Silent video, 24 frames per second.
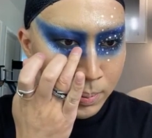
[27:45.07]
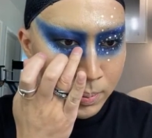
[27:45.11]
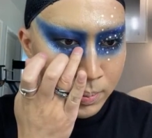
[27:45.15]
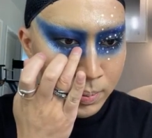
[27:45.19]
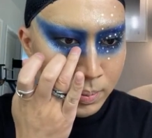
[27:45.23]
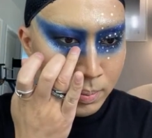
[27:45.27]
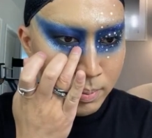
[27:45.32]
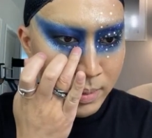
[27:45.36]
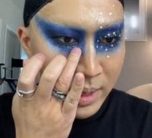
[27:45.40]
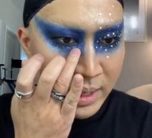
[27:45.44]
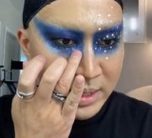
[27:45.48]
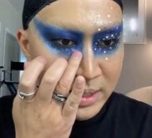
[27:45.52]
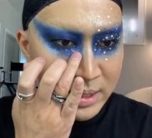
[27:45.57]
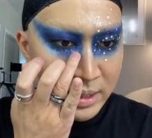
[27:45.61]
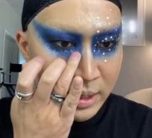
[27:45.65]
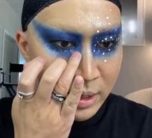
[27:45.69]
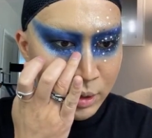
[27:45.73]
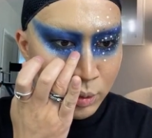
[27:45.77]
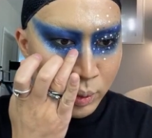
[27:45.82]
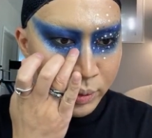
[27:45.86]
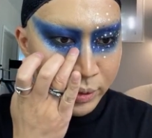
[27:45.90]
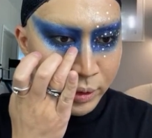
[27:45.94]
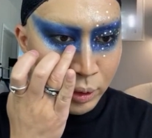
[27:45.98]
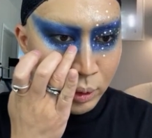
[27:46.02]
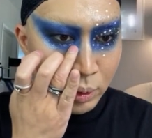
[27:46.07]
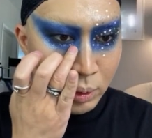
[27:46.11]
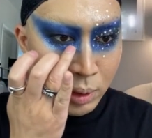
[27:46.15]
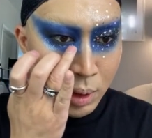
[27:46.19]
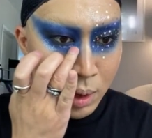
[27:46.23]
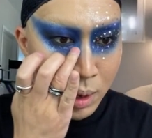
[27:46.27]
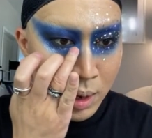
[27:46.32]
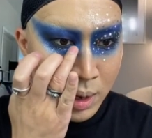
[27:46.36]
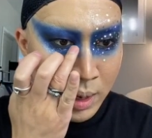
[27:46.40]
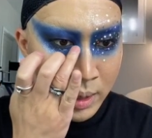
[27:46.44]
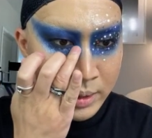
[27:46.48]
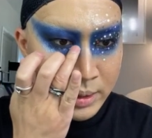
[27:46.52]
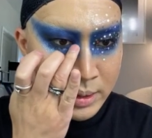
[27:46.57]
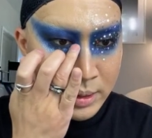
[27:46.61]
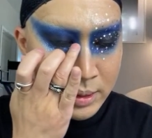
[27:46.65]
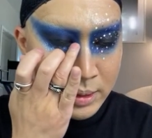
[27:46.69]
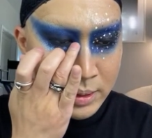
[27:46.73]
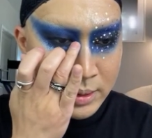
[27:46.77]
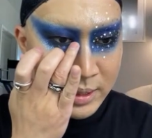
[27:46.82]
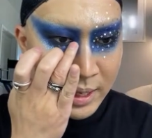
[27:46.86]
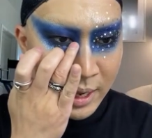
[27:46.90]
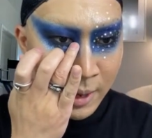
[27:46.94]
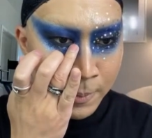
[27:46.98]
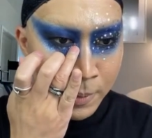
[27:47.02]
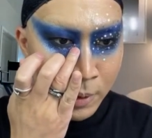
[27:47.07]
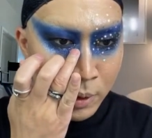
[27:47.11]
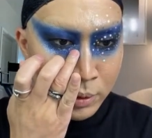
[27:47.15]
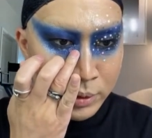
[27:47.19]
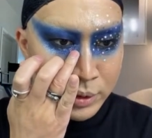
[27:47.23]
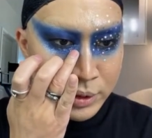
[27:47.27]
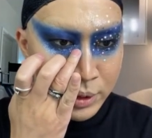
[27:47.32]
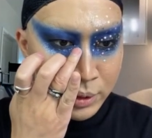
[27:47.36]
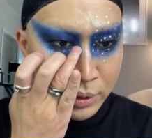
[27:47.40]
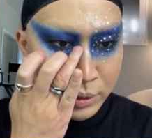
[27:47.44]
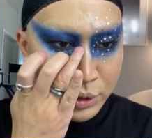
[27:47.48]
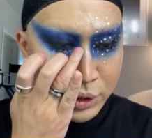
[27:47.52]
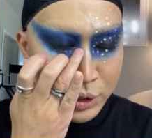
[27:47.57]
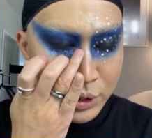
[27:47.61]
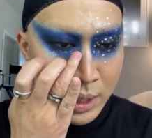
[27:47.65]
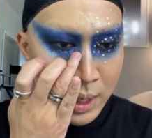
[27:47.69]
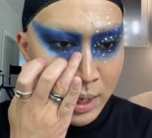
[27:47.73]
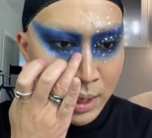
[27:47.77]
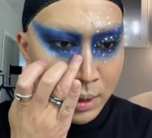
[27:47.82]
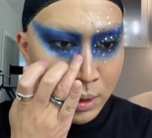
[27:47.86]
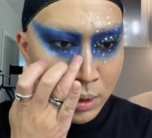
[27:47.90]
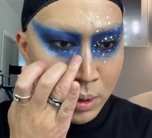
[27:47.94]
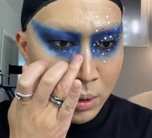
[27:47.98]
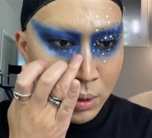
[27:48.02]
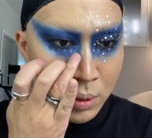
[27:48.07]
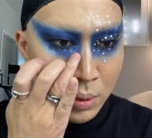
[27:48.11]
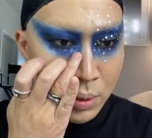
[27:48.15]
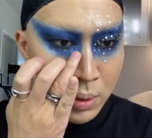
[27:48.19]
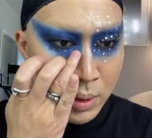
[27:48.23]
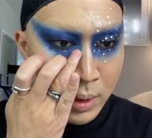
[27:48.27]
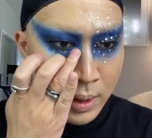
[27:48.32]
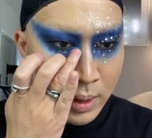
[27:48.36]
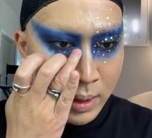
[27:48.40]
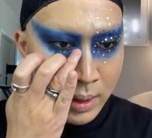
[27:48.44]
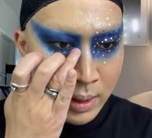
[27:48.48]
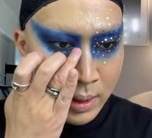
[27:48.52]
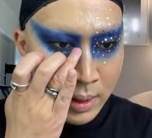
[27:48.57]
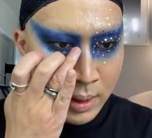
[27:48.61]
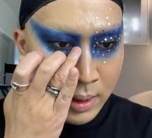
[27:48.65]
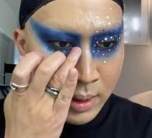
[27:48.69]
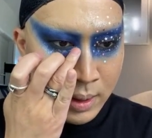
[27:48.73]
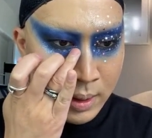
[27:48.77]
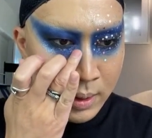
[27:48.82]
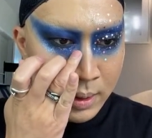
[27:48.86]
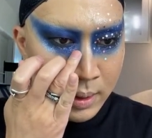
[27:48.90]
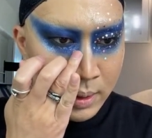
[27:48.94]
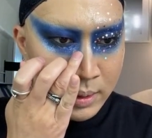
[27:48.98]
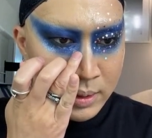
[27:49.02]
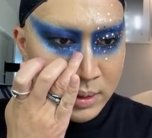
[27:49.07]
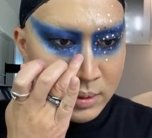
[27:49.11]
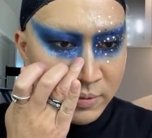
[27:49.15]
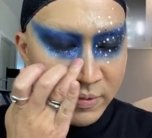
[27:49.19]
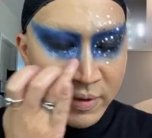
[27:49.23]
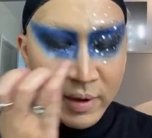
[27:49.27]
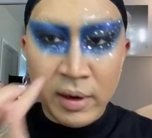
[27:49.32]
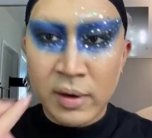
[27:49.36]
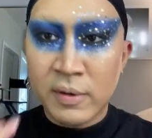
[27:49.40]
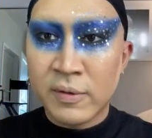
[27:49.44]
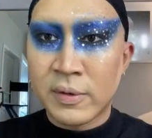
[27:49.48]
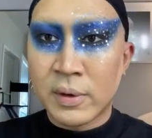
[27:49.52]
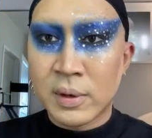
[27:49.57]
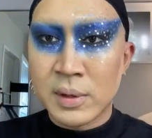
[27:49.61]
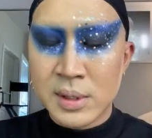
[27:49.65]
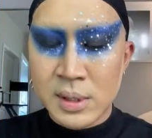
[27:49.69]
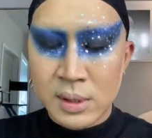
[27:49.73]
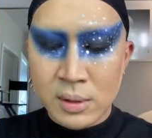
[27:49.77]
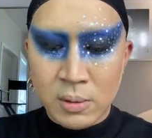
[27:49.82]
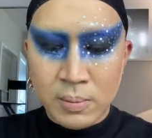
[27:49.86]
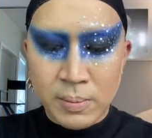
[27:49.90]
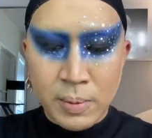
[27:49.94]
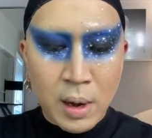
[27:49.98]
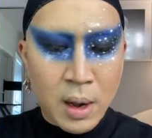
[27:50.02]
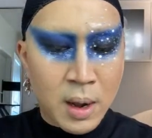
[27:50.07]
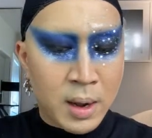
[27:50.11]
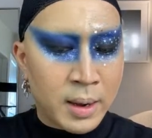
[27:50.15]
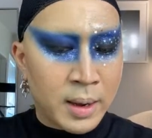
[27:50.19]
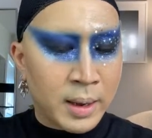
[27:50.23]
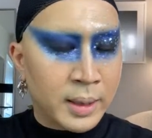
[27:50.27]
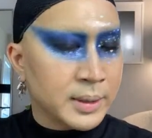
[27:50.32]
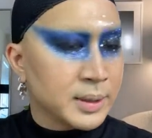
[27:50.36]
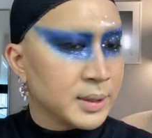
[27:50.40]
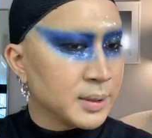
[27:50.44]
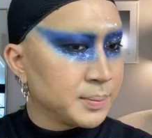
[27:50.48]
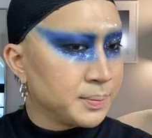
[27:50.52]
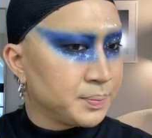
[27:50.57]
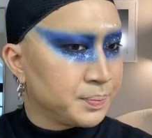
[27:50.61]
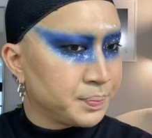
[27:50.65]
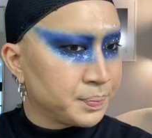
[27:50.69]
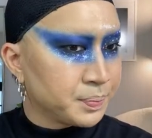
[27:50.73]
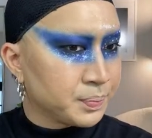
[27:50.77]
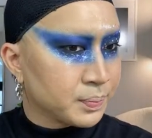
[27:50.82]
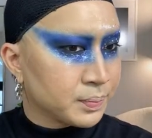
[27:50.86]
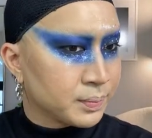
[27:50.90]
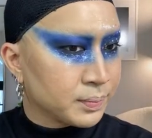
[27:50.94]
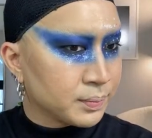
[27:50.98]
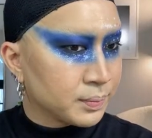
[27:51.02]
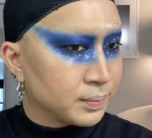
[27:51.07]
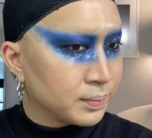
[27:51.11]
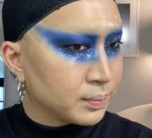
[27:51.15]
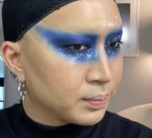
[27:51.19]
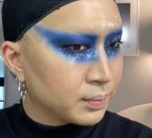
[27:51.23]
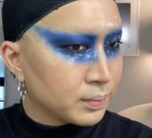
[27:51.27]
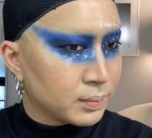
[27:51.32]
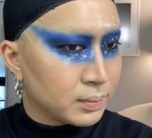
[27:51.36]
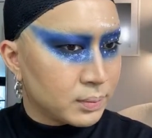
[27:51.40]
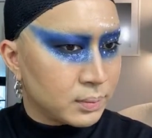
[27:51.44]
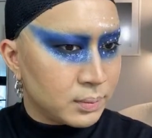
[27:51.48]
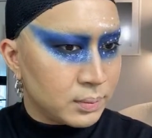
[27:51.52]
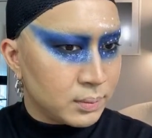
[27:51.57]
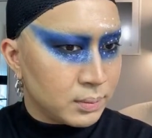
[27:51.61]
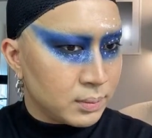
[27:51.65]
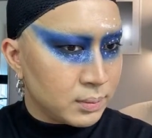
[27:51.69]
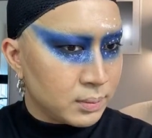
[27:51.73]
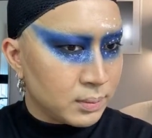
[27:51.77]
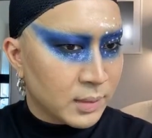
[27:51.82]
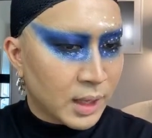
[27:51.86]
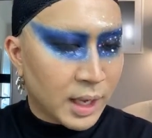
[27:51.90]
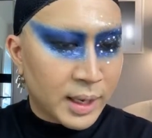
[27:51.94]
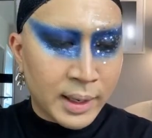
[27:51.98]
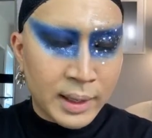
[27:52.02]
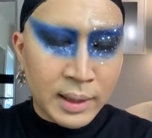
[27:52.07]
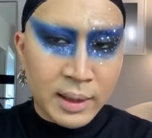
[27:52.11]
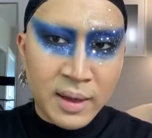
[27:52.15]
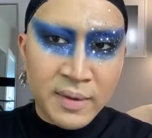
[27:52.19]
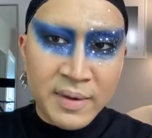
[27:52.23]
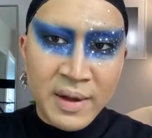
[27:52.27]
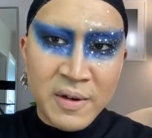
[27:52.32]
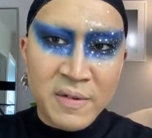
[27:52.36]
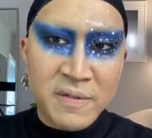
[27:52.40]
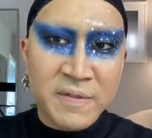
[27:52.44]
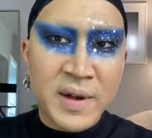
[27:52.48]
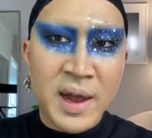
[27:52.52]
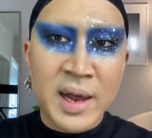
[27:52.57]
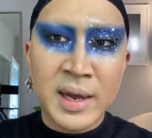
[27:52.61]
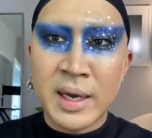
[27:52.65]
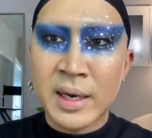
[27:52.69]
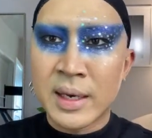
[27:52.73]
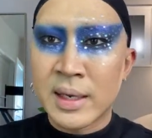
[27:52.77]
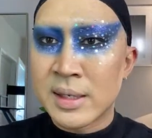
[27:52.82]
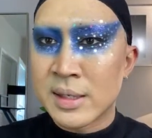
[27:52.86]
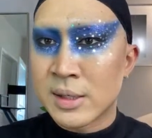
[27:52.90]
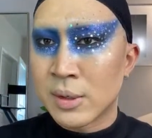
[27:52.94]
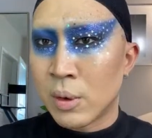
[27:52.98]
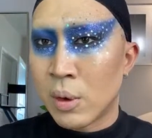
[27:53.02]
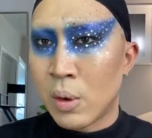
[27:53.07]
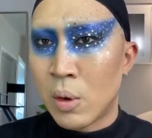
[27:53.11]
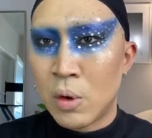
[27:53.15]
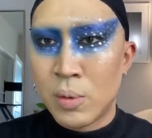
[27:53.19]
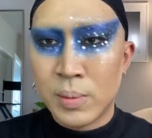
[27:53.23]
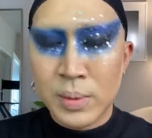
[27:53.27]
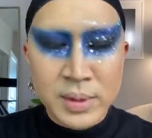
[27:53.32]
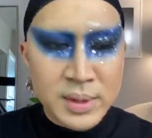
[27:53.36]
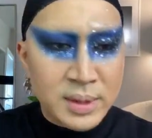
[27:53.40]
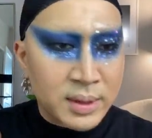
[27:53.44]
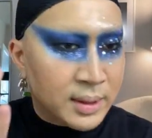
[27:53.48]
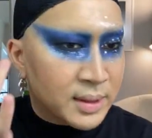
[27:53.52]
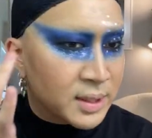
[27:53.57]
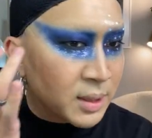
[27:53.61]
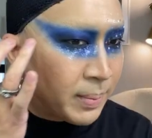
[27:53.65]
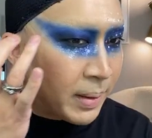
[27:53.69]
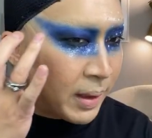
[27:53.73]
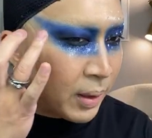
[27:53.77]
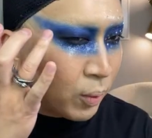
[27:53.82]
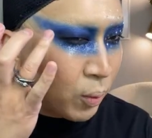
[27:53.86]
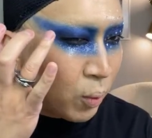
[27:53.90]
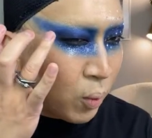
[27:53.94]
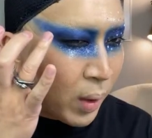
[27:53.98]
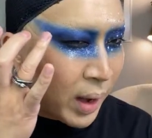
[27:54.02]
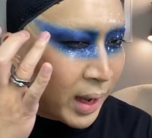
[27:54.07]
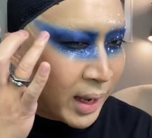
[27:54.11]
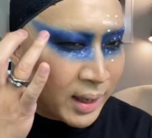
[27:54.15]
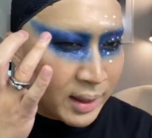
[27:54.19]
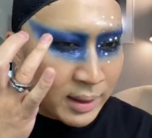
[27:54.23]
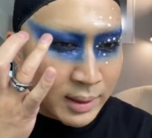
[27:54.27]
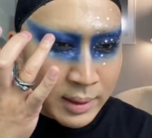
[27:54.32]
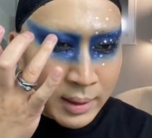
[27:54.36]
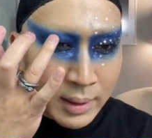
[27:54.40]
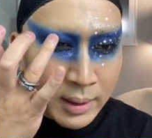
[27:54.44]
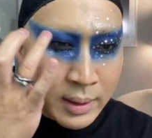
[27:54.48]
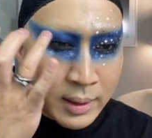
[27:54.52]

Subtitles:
mix it in with your gloss, tap it onto your shadow. It's a very versatile product. And I love how fine it is, so it almost looks a bit wet.